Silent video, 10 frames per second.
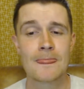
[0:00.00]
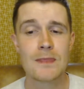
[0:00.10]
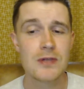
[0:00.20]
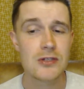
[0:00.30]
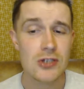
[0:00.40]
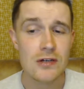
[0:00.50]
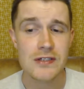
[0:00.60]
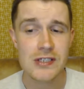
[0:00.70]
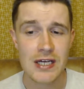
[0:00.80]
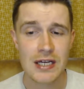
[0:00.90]
But the
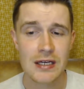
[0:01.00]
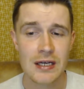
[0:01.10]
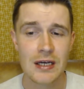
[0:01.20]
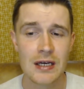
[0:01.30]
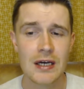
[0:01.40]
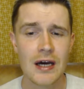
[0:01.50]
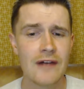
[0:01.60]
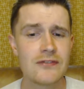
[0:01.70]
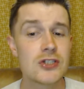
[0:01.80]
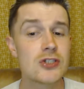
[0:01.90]
servant said,
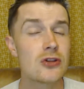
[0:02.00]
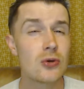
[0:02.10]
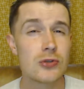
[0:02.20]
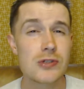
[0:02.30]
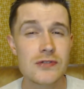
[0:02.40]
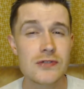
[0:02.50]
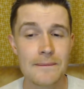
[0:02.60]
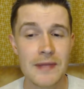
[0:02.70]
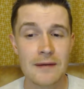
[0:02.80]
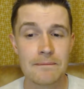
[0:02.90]
"I've just thought of
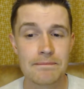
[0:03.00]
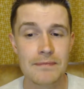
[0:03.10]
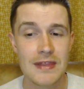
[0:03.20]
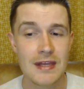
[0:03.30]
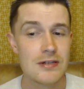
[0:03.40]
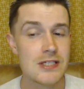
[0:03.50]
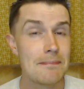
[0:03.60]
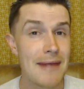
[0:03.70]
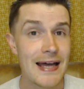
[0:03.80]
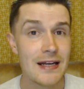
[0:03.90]
something. There is a
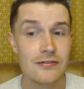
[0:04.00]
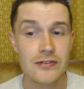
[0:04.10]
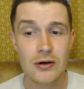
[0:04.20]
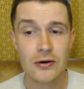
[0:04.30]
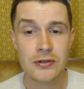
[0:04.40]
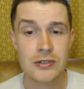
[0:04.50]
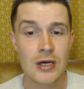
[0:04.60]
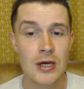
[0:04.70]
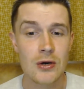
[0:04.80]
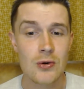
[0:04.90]
man of God
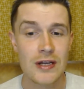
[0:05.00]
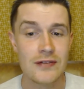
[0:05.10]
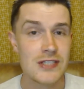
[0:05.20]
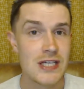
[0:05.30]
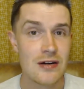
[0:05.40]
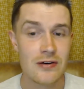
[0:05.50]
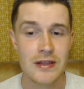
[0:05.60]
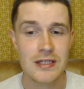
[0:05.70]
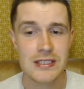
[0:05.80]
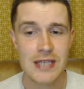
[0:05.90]
who lives here in
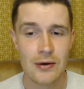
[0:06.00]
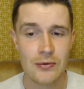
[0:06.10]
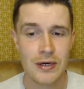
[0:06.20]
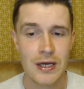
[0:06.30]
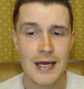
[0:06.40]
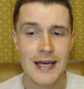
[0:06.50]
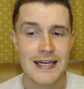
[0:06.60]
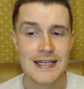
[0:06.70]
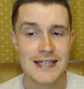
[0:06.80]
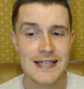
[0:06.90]
this town.
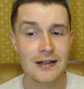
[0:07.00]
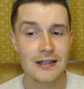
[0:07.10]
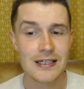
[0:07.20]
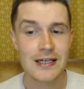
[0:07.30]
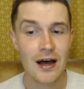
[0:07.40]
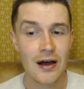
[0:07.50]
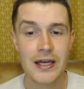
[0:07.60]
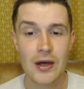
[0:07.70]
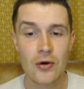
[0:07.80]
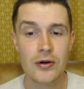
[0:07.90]
He is held in
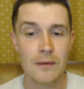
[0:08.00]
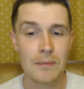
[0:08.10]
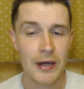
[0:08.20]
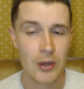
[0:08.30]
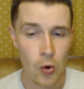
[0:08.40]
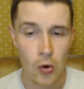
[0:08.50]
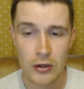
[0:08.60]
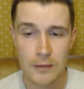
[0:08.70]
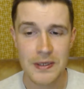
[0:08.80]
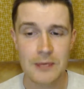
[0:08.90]
high honor by all
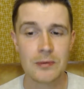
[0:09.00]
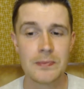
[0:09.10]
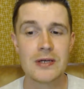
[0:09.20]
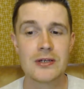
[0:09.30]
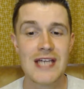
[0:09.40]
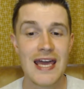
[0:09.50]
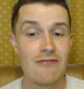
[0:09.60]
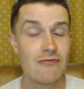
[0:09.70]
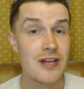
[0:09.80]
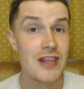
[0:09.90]
the people because
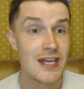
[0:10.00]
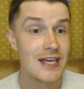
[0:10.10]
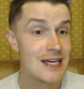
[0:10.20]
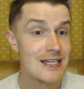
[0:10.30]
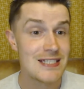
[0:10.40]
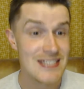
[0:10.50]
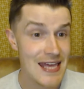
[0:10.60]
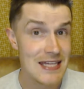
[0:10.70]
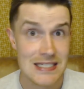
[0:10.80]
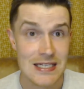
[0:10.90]
everything he
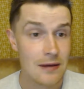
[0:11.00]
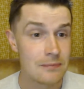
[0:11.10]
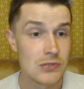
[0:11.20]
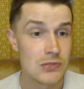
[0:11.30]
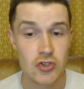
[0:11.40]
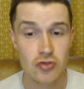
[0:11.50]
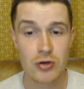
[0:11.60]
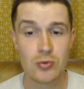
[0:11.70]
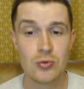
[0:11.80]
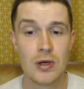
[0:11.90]
says comes
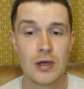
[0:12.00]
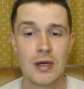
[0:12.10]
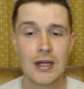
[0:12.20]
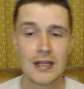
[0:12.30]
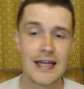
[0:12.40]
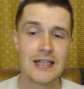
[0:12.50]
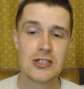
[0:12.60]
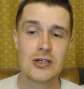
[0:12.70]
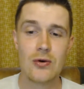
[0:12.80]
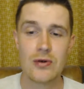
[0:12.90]
true. Let's
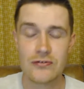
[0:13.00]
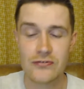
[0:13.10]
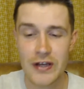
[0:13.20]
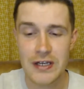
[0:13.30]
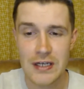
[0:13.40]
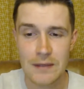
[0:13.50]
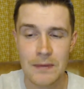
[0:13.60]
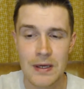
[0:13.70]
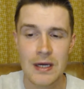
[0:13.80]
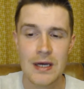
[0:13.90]
go and find him.
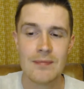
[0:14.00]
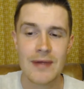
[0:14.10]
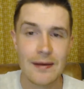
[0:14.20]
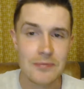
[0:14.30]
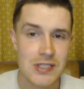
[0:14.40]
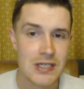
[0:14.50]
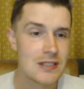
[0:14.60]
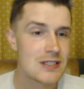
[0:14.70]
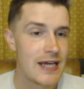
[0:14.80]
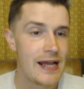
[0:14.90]
Perhaps he
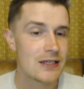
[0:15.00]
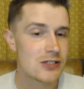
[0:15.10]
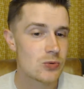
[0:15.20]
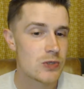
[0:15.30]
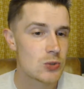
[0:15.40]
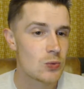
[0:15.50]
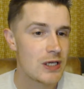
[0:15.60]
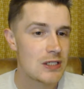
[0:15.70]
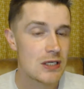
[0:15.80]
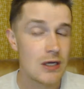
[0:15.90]
can tell us which
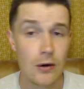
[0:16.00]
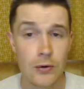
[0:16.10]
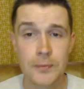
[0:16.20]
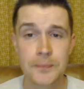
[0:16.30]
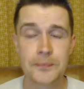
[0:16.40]
way to go."